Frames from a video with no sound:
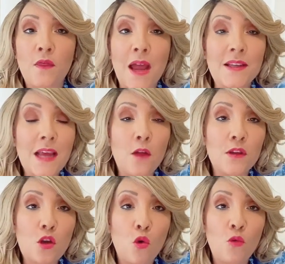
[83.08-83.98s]
That's how
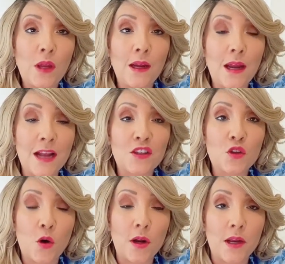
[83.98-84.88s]
this whole thing got
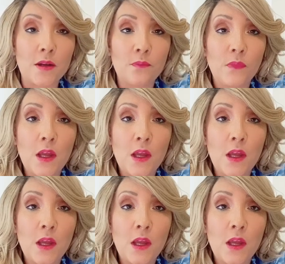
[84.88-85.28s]
started.